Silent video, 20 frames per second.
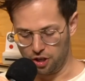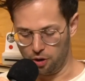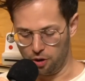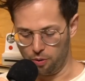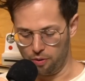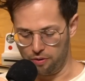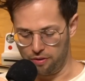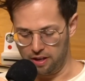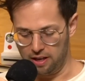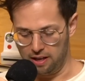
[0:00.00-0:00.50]

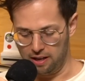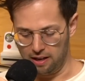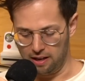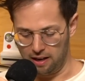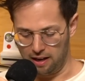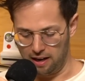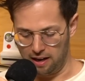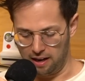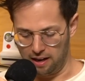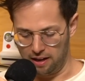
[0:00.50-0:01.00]
So
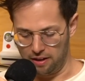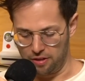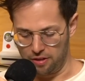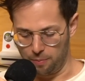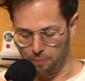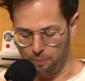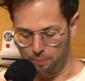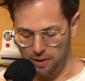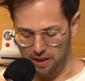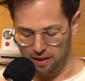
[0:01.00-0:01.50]

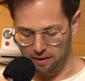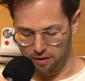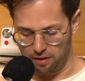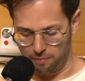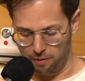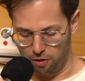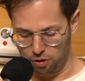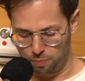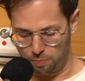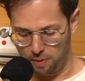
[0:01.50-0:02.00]
the
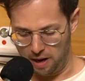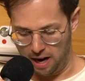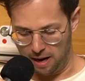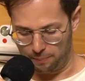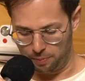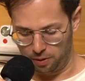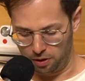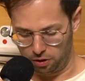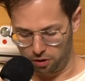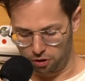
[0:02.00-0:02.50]
most
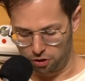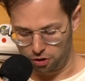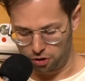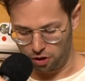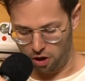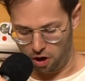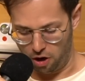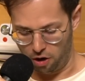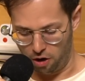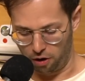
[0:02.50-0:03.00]
popular
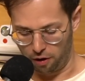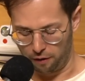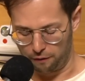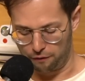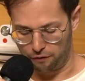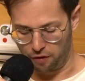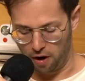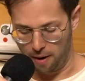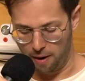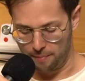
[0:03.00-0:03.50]
song
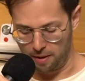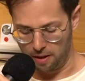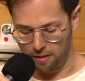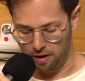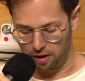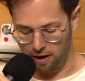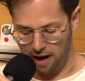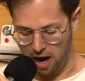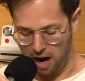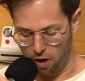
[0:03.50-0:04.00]
from
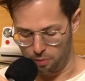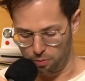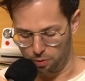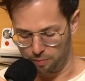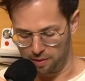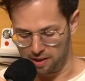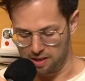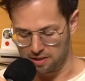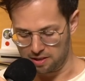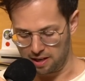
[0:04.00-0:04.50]
their
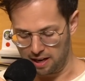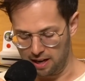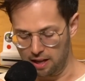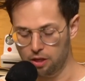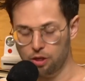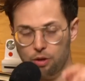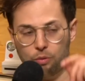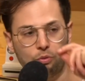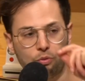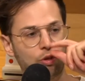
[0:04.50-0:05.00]
album is
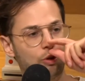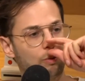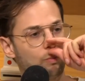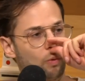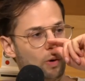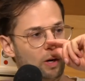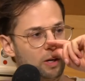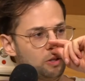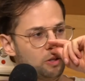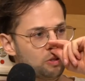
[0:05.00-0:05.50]
"In the Room
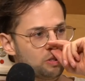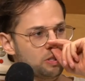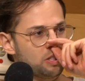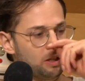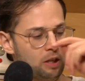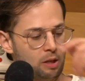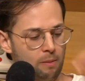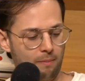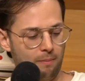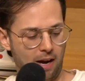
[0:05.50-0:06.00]
Where You
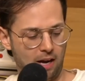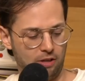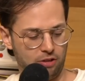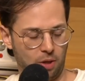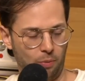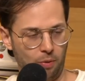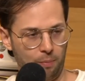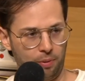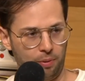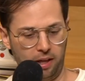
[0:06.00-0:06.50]
Sleep." Miles,
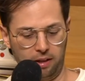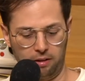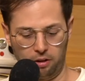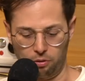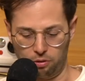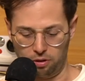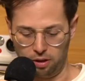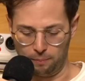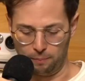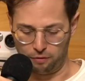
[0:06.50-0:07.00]
can we play a
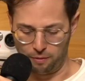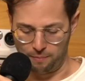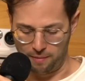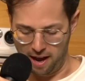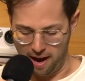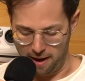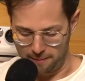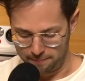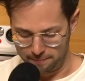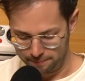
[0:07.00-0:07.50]
little clip from that?